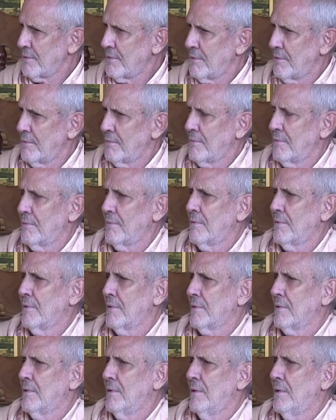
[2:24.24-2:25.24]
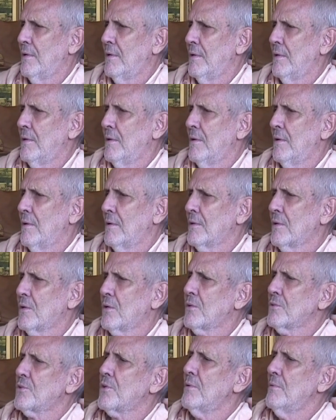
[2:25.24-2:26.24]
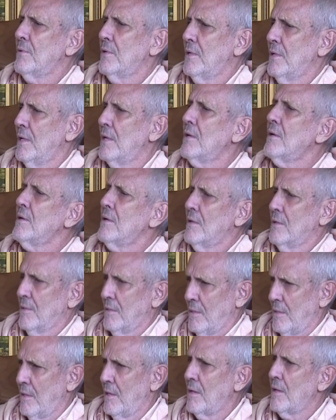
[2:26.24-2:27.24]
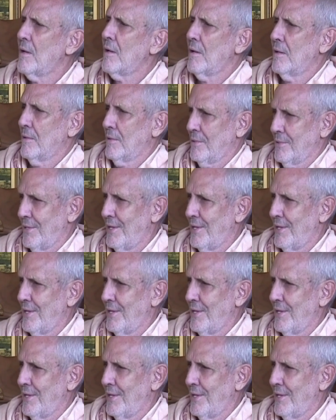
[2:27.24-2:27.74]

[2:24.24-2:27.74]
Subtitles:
It says, one should respect the cows, the Brahman, and the Tulsi.